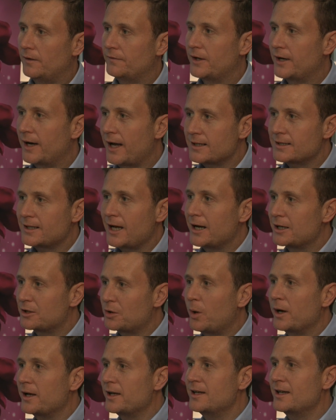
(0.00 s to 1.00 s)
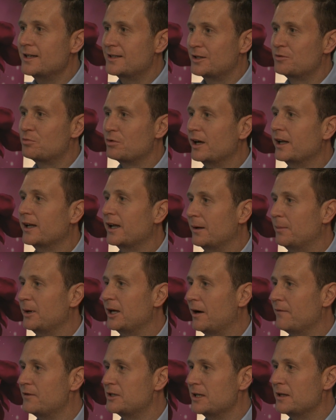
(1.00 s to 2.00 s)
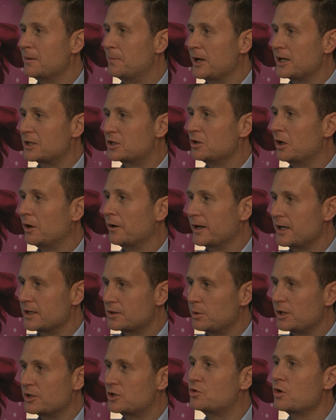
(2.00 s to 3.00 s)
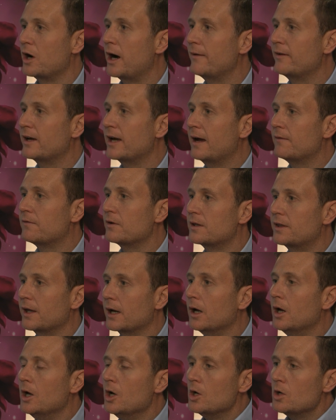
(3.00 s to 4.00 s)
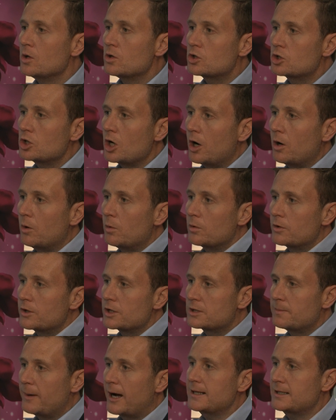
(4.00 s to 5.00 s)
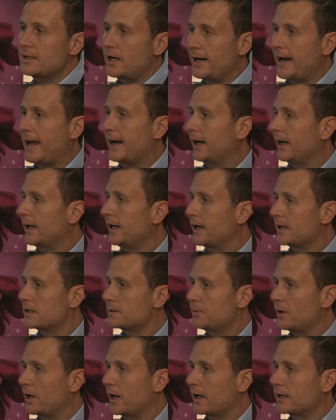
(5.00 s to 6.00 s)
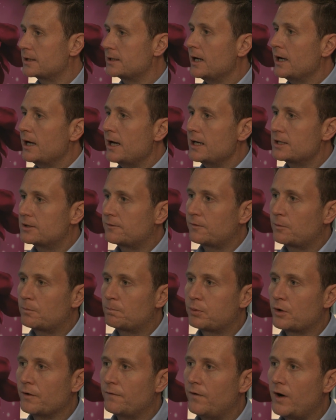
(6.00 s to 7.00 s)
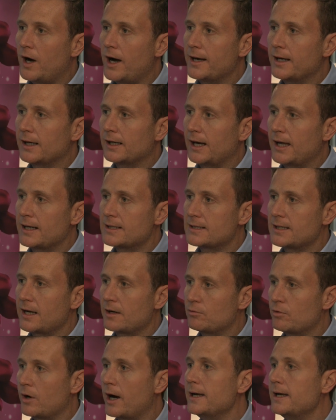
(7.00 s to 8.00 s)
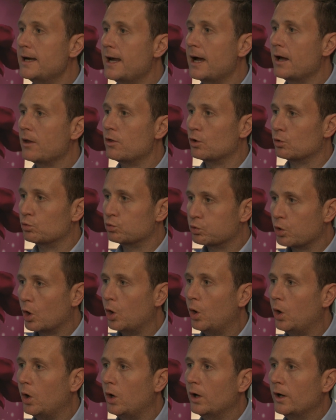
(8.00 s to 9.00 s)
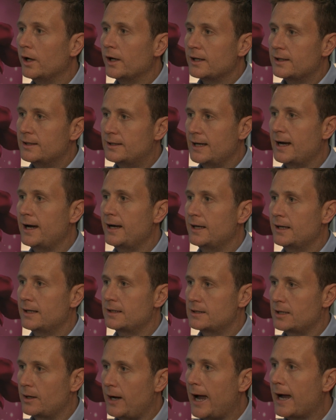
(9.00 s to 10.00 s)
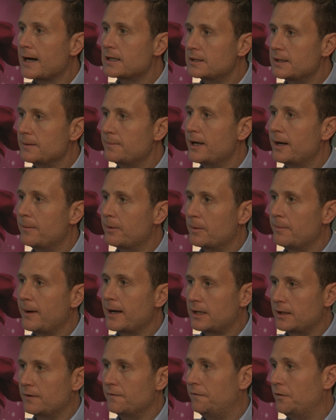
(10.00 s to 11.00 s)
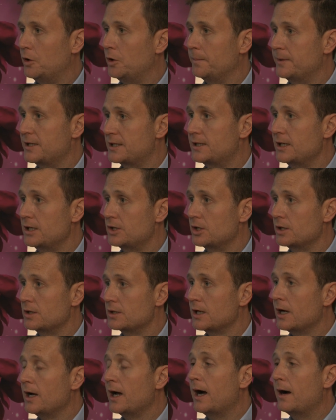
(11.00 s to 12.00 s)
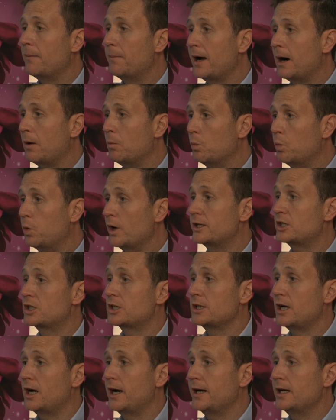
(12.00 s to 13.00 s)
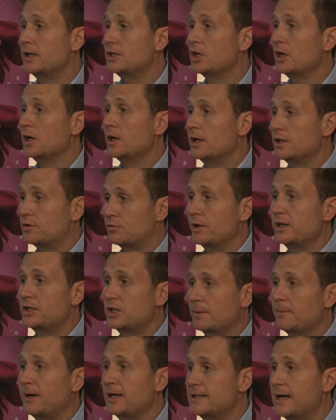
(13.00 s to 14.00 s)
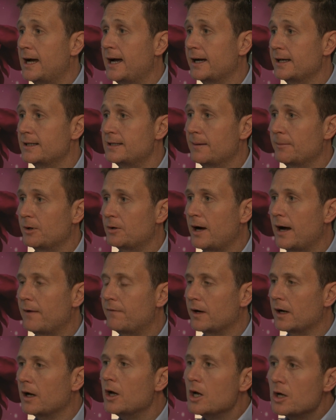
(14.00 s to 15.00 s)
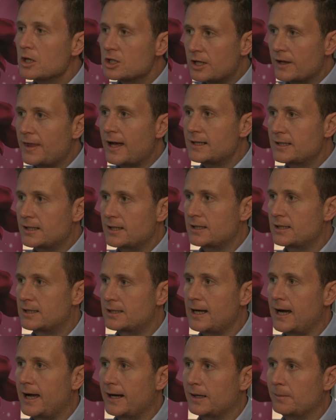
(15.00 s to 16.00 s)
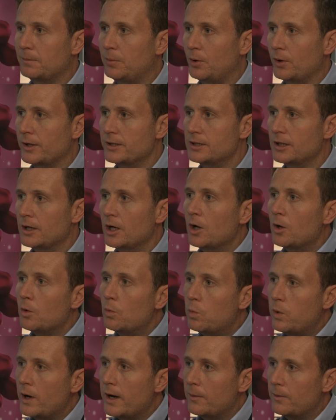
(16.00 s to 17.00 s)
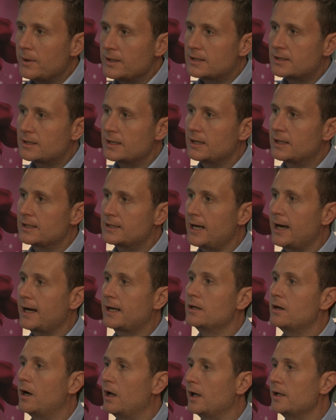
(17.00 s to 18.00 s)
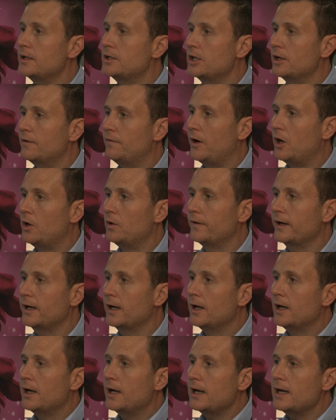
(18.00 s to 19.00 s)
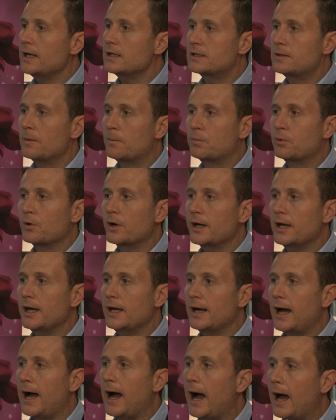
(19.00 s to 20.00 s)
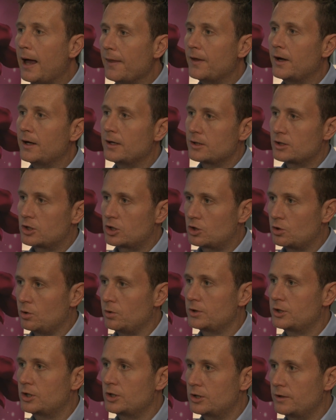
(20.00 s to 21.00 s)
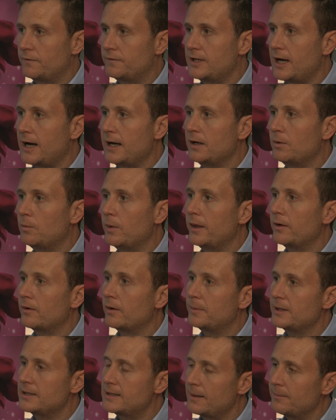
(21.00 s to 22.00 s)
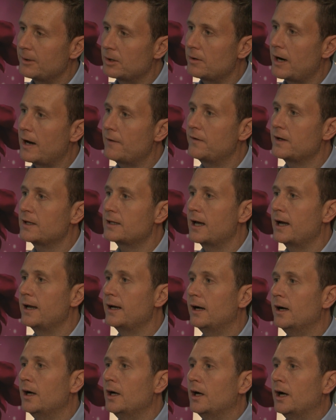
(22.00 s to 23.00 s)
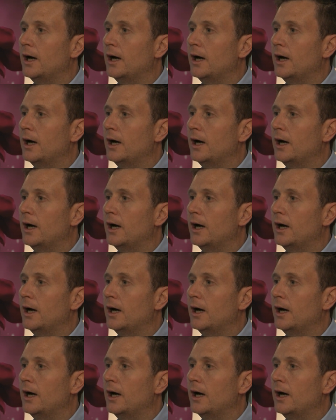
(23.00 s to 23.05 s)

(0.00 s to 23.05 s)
the next kind of 20 years is really going to be obviously the big story. It's what's driving everything. So the SmartSign Analytics product is providing, let's say right now, the raw data to actually be able to make informed decisions about which signage is reaching my target demographic. So that's the starting point. Where we see the technology evolving is to bring in other sources of data, whether it be demographic data,